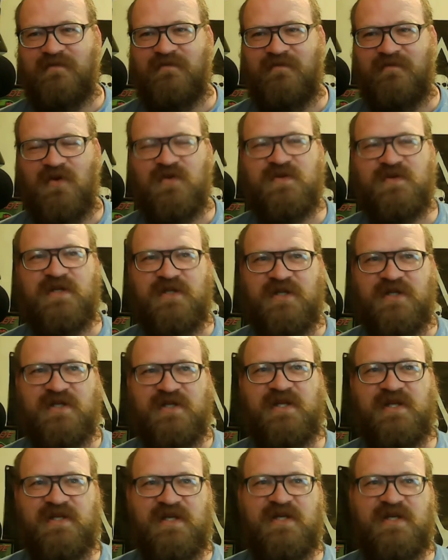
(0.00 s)
Mostly
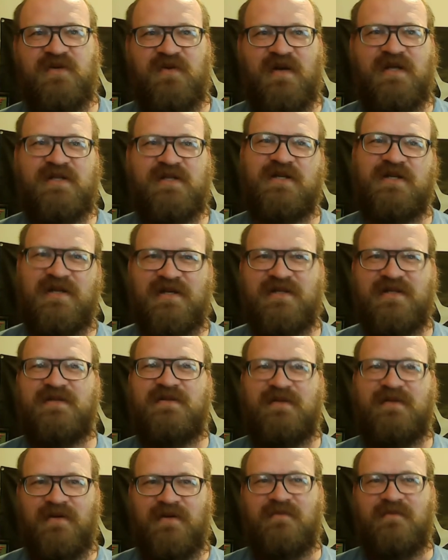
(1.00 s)
just the situation, because
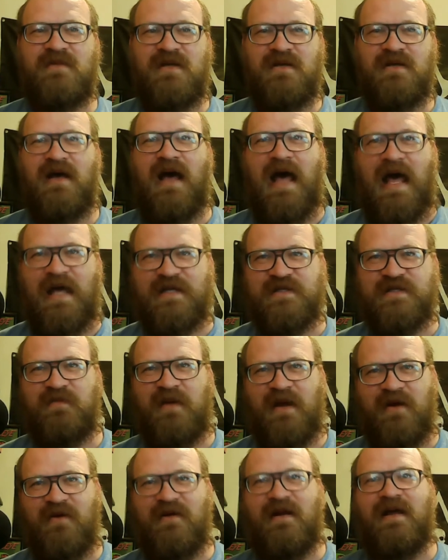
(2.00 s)
you know, as a
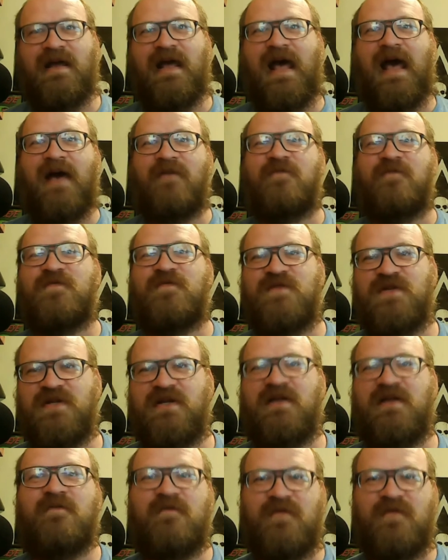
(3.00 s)
parent, I have to
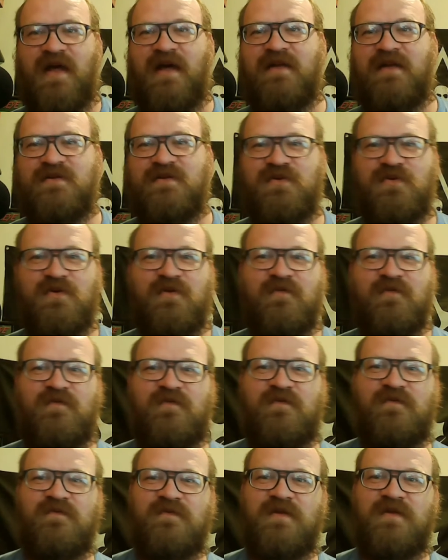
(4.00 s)
give that sort of
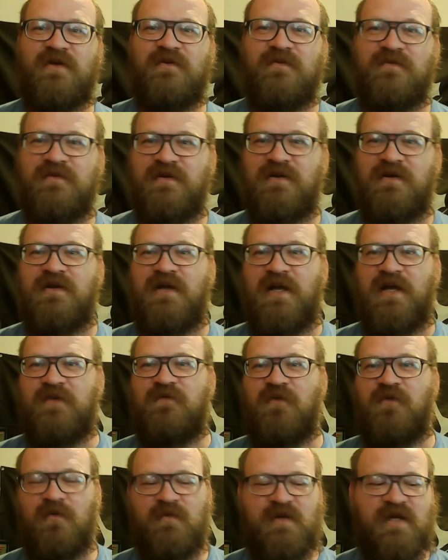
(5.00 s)
you know
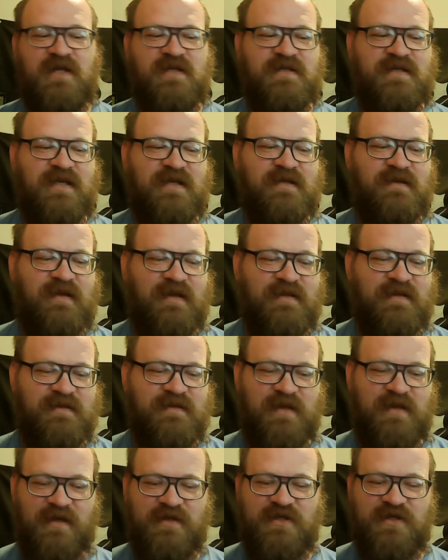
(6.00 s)
informed consent that,
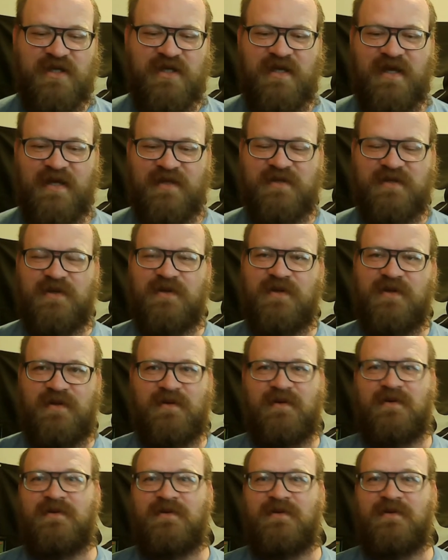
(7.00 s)
that she gets her